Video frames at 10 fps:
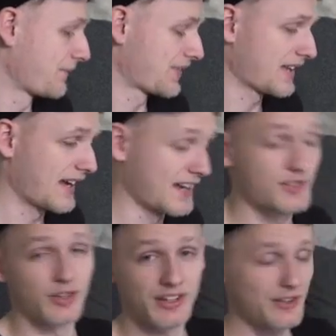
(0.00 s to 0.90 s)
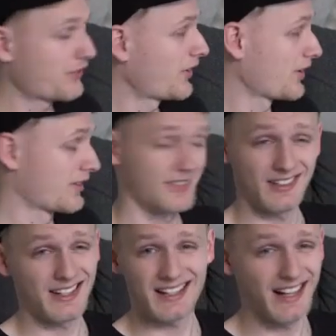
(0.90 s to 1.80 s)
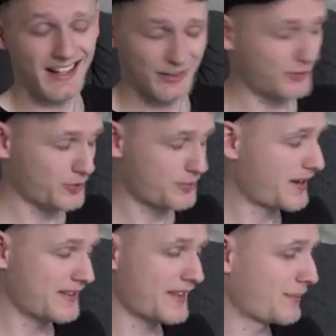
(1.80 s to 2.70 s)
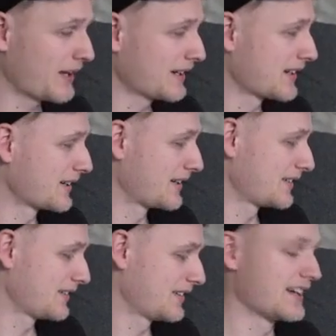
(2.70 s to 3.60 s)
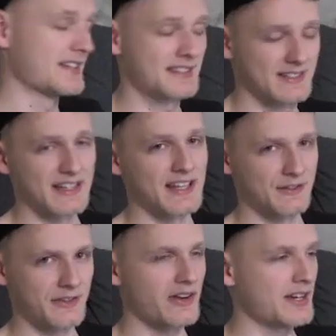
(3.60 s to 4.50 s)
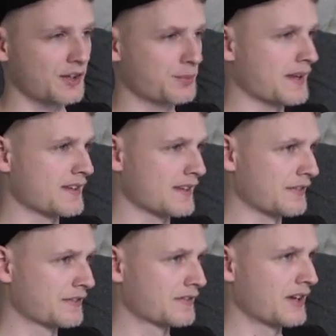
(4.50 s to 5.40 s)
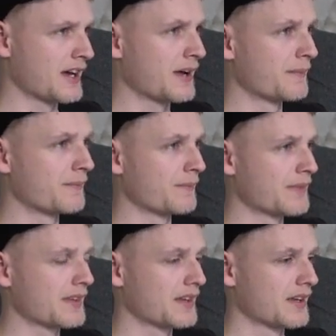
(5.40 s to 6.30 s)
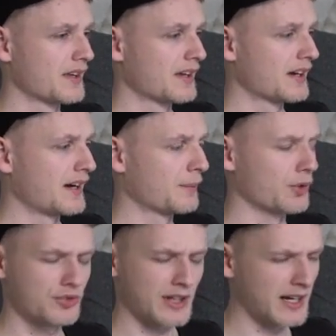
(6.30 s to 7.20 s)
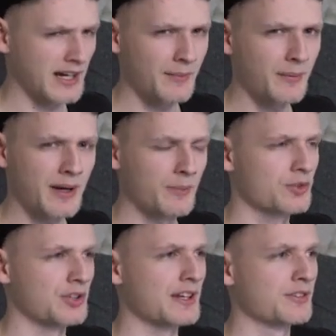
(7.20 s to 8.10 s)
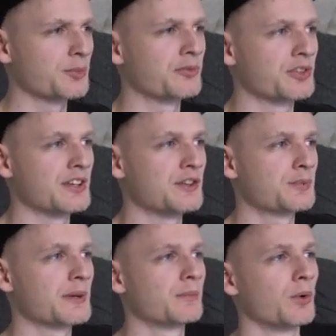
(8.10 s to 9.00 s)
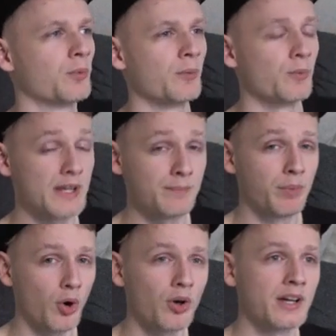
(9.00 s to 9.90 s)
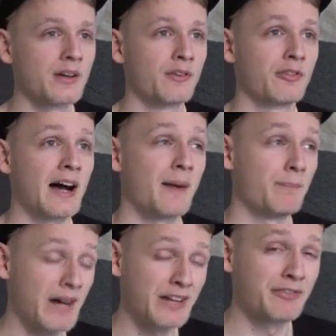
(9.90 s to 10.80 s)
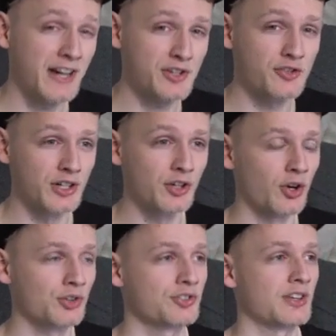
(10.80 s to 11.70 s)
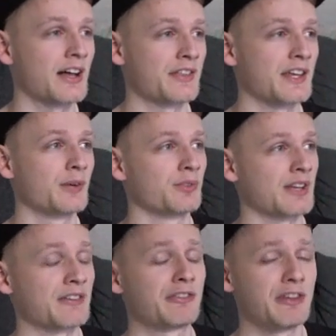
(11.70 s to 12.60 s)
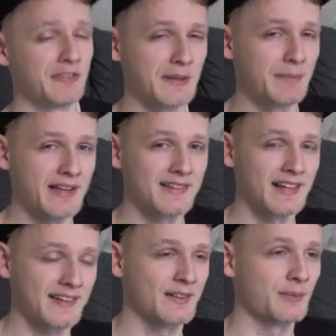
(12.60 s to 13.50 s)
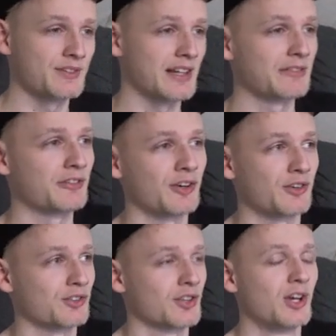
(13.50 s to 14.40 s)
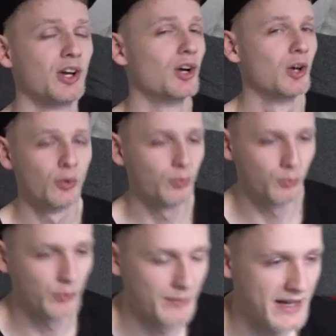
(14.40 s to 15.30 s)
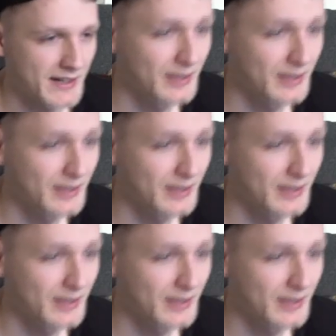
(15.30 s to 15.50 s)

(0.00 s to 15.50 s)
And it's got these three on. Like, you can't ask for much better than that blanket. It's very expensive. I can't remember how much it is up for Teespring, but when we bought it at manufacturing cost, I think it was like 50 pence less than we sell it for, because we make